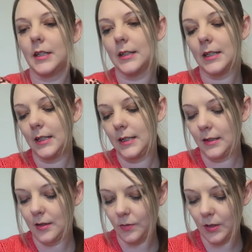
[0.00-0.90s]
That's
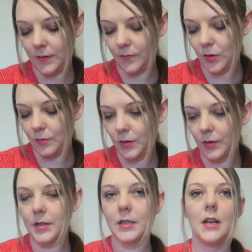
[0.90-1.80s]
18 to 24
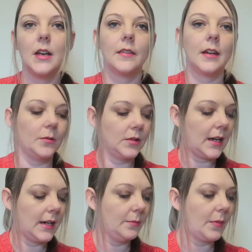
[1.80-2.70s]
months. That was
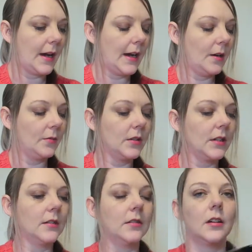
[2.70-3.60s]
£8,
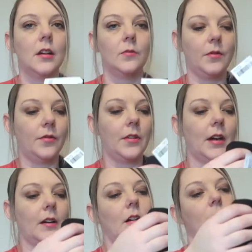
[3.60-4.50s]
and to go with
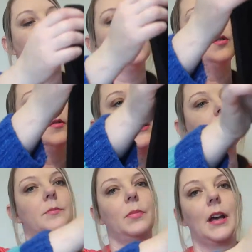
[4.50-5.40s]
that I bought
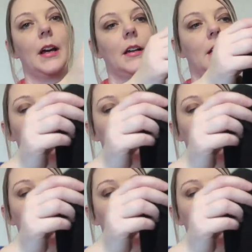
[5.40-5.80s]
these black